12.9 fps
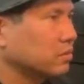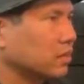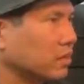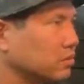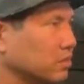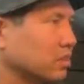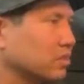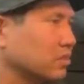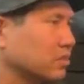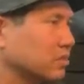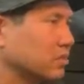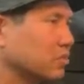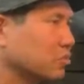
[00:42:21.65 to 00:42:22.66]
I don't think
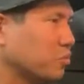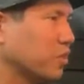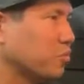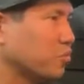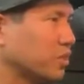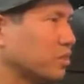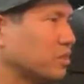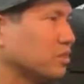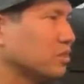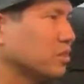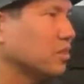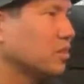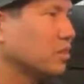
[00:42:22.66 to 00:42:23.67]
there's too many reels
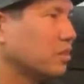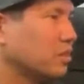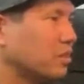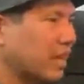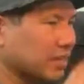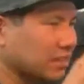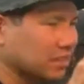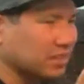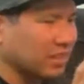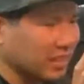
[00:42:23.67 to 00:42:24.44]
that's